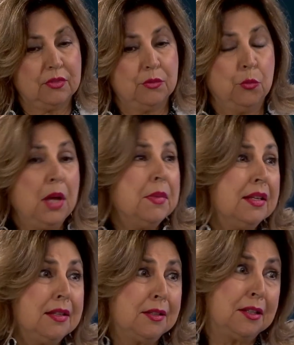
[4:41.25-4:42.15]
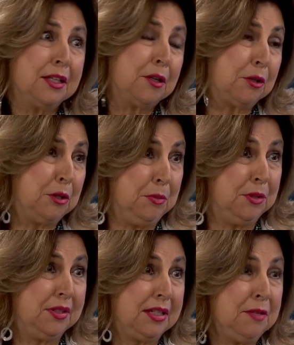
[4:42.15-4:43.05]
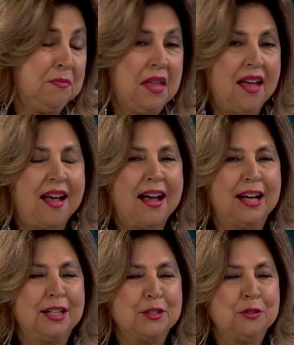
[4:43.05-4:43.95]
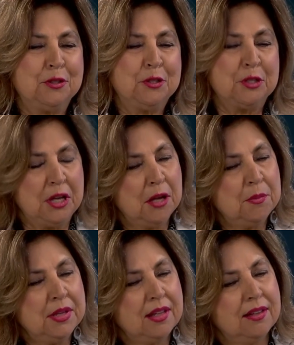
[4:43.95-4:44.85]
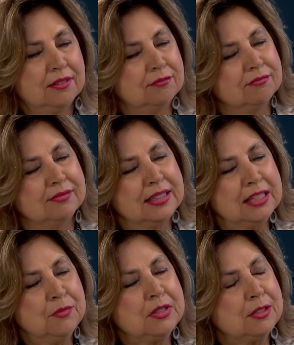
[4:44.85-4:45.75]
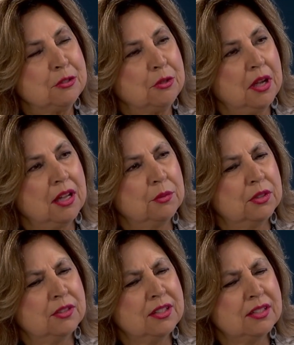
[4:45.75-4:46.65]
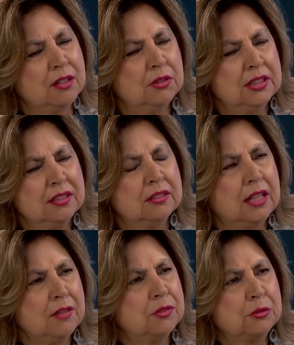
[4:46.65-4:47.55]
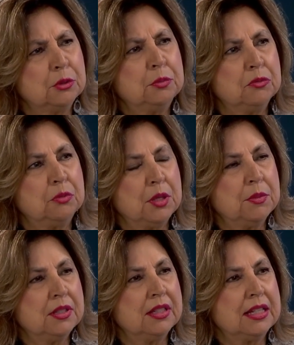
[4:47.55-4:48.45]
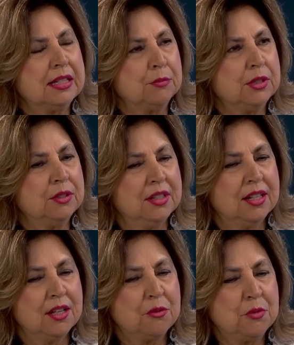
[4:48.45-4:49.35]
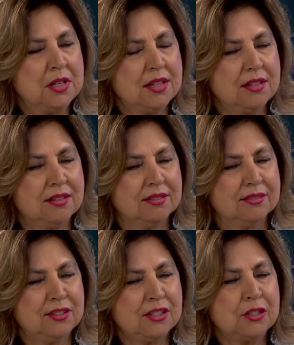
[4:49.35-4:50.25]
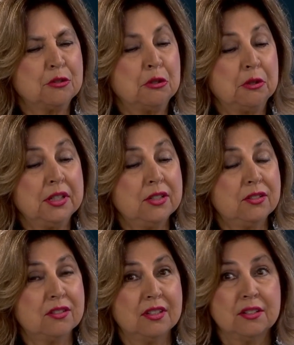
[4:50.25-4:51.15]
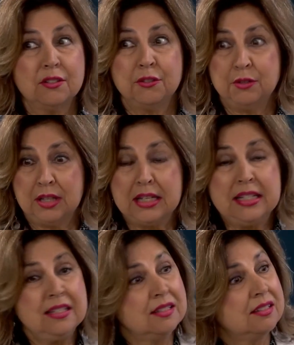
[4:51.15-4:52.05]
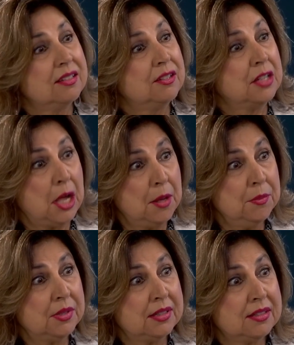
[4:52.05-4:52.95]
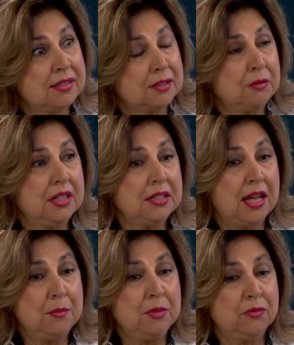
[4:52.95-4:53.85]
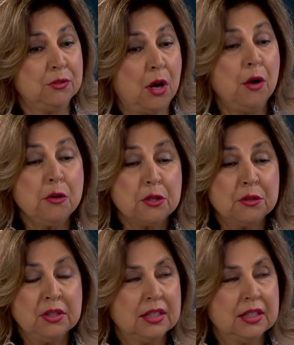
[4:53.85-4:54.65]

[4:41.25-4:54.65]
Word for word: women in, in our community uh, to come and, and give us a try. We're just a really delightful group of women mm -hmm. and mm-hmm. we, we just encourage new ladies to come and this is a great time if you are new